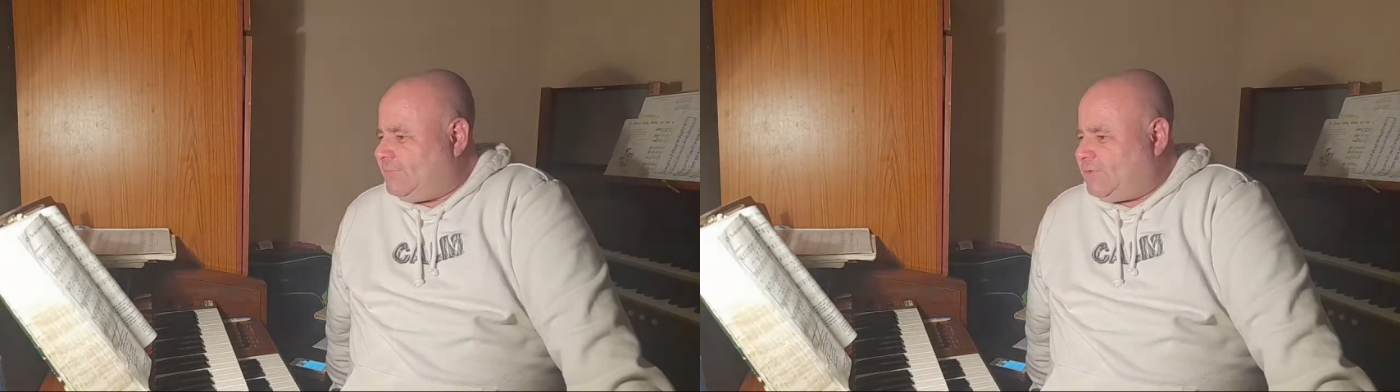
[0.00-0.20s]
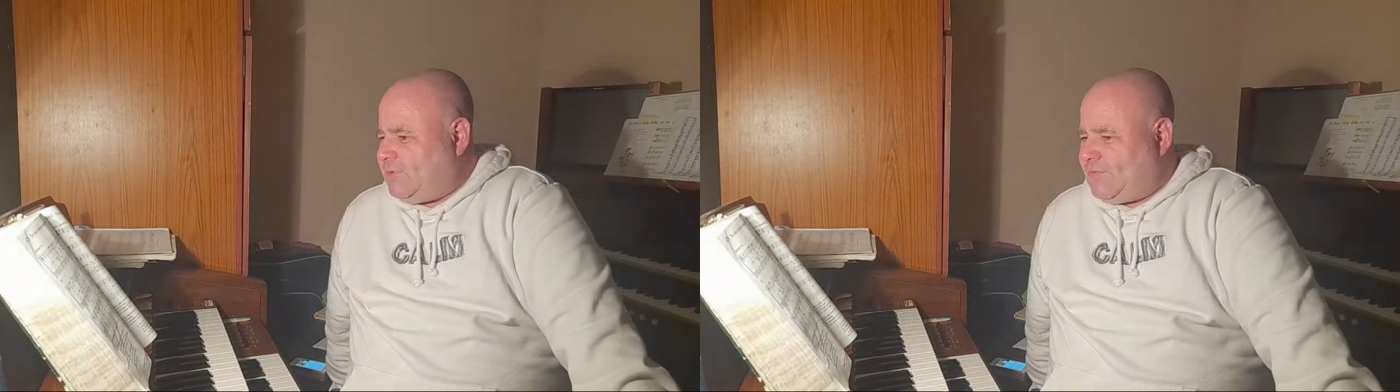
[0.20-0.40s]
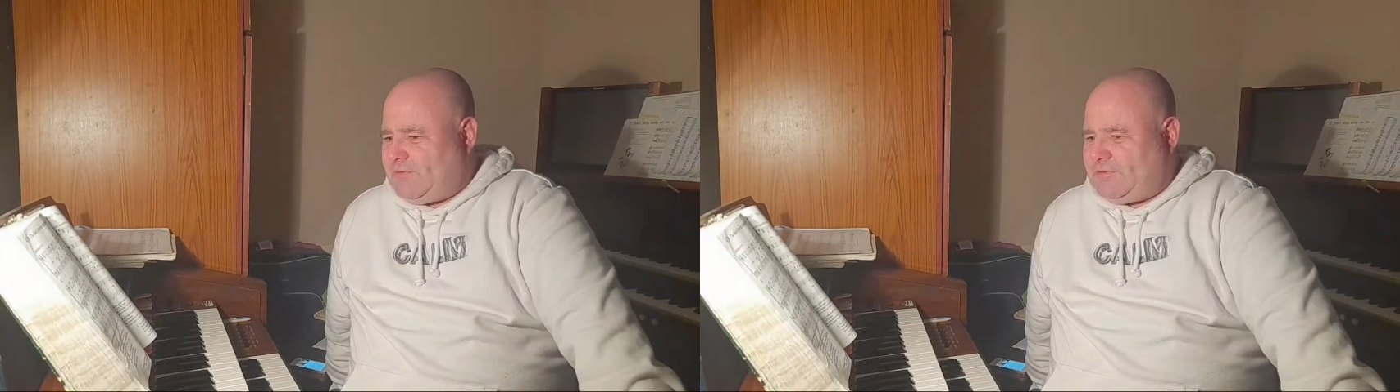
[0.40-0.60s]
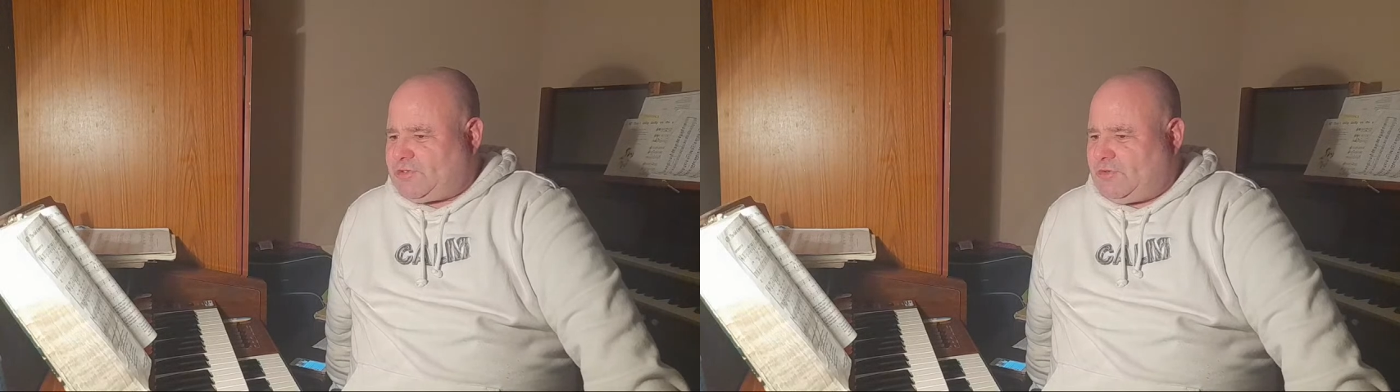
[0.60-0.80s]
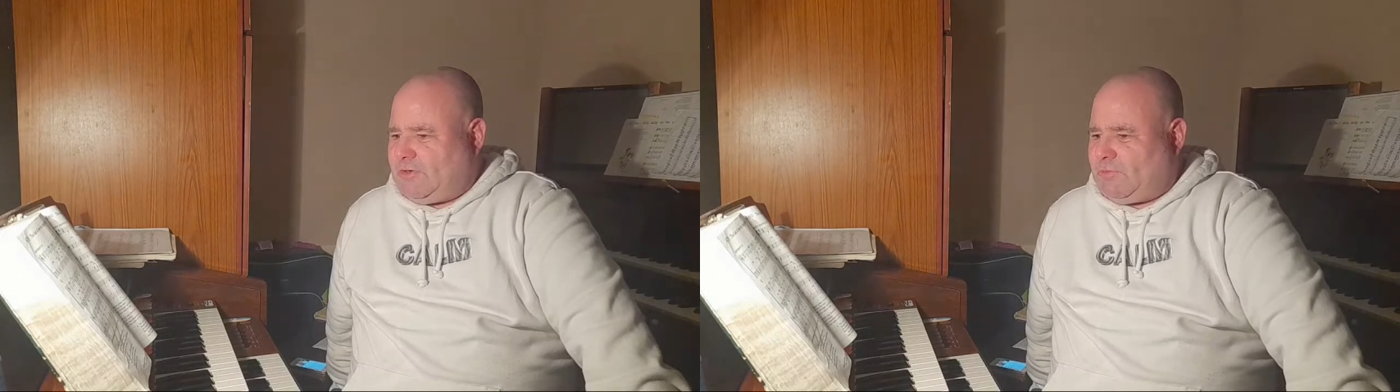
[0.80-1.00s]
Your favourite
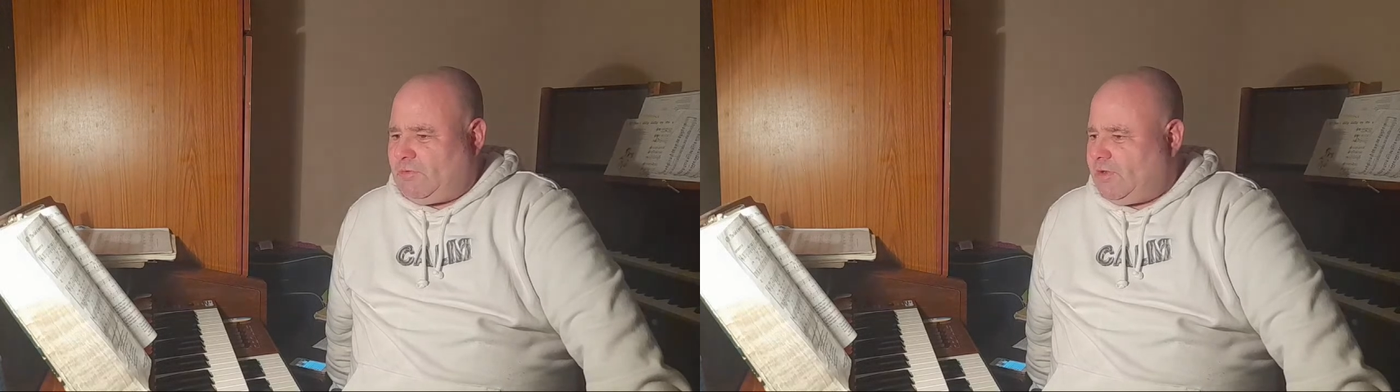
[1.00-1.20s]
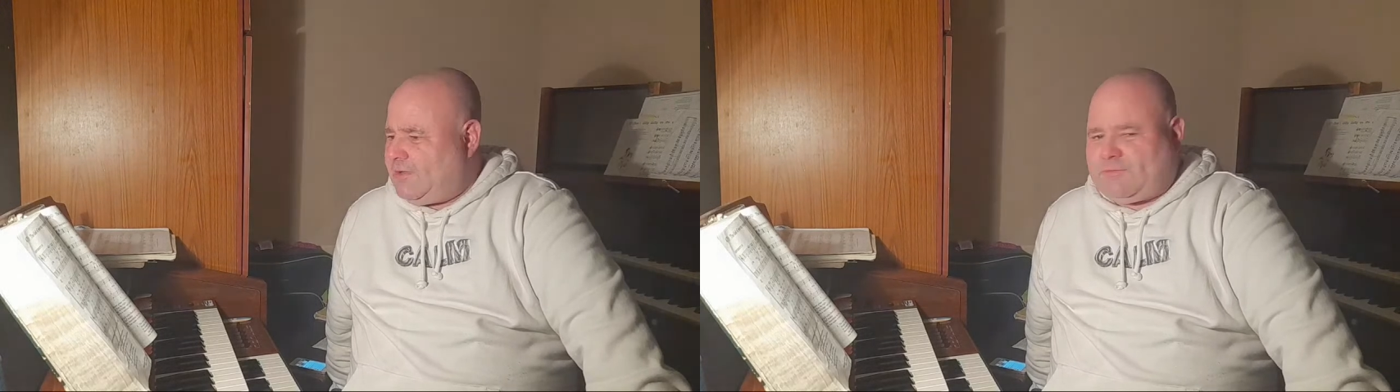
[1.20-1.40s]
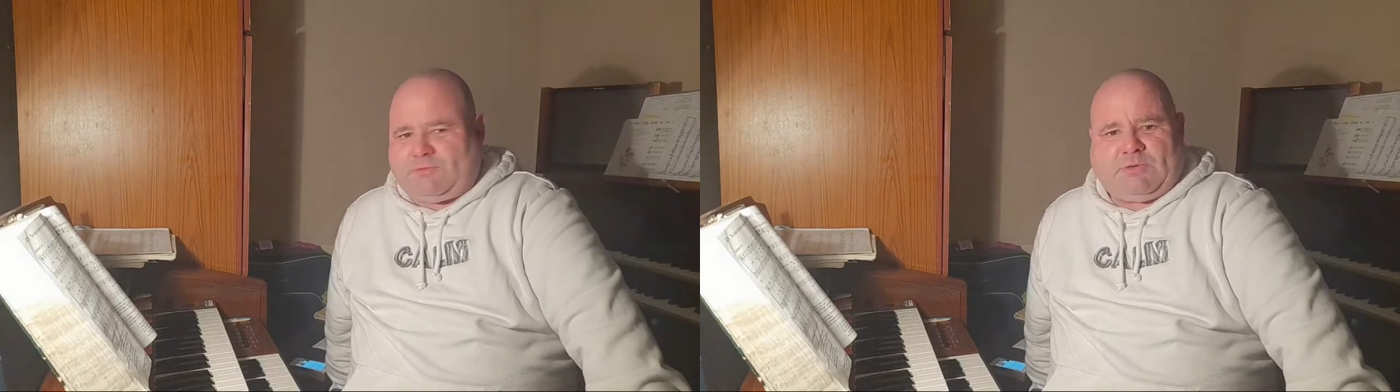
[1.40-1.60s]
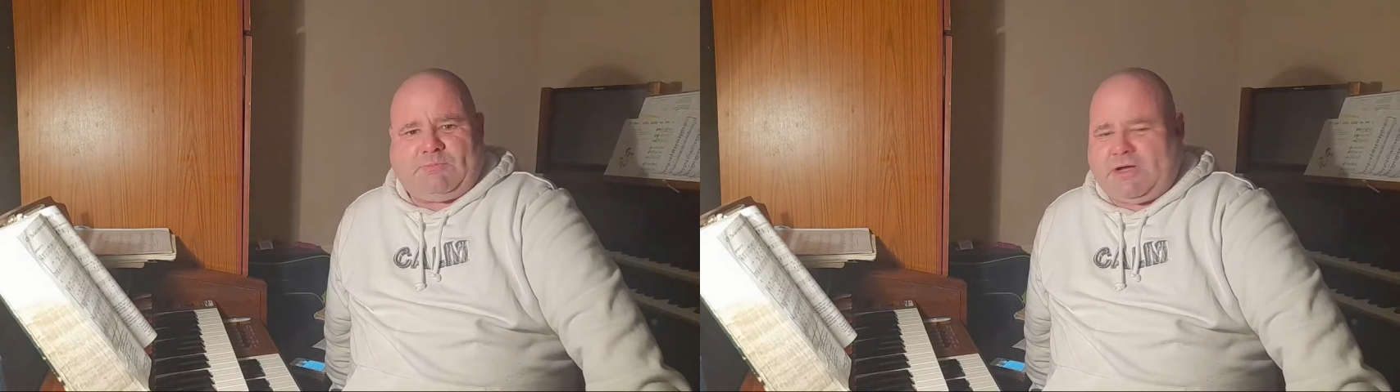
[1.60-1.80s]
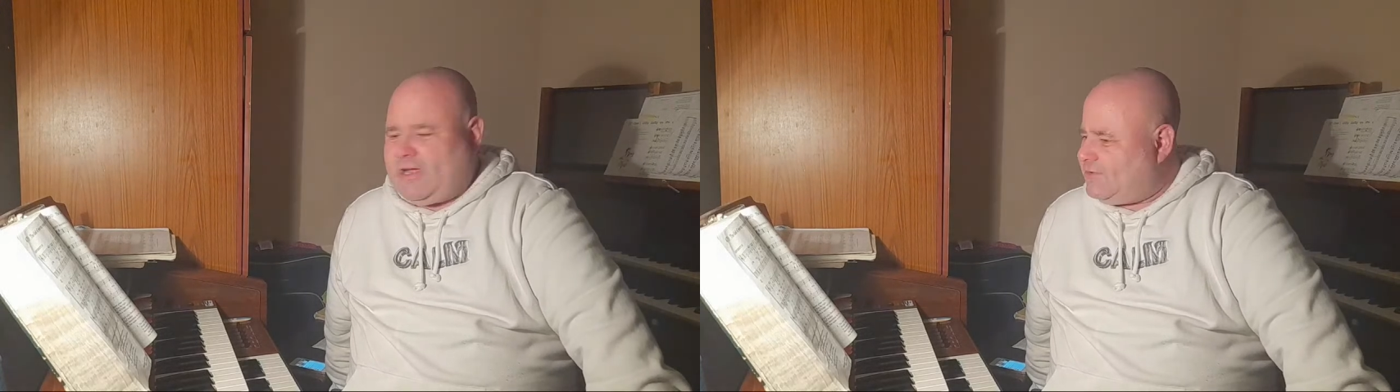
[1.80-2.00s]
tune, we
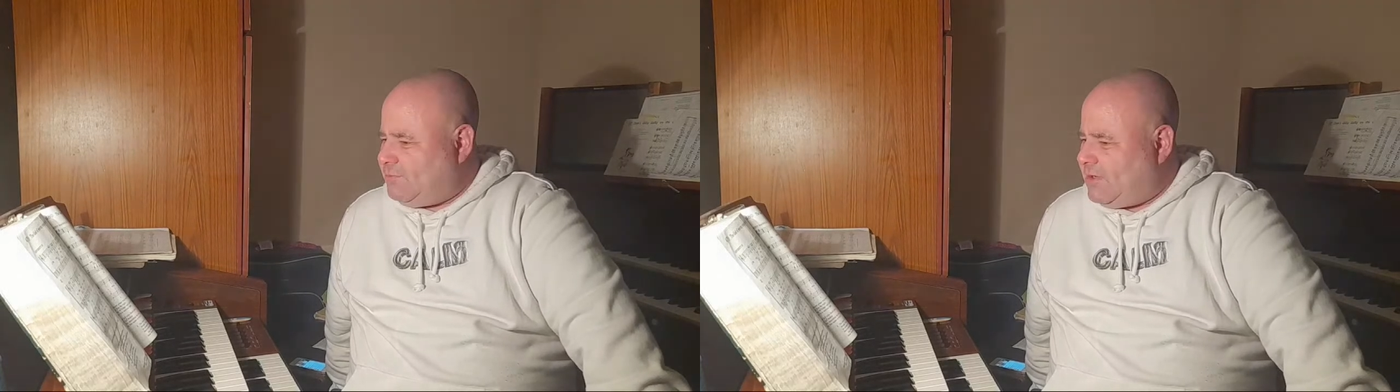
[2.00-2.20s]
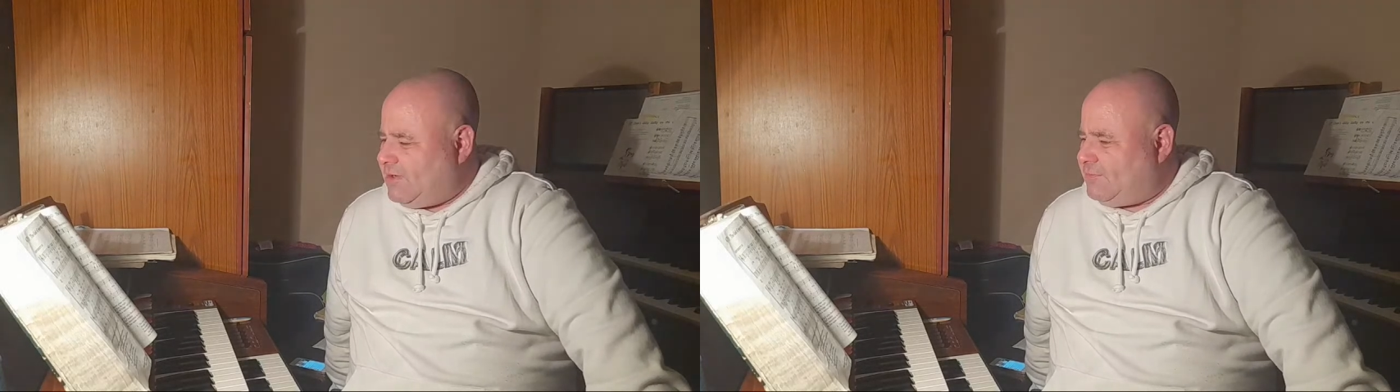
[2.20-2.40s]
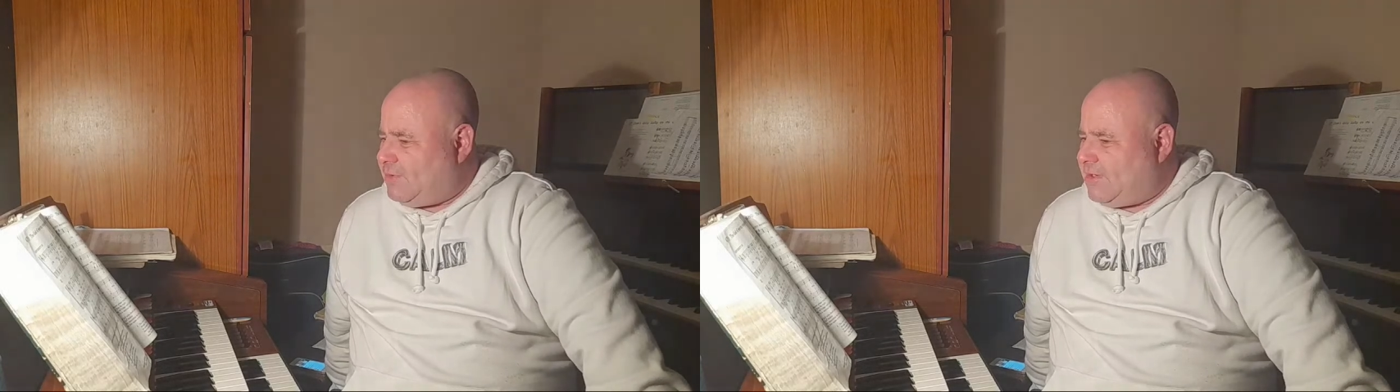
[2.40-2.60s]
might have to play it for you.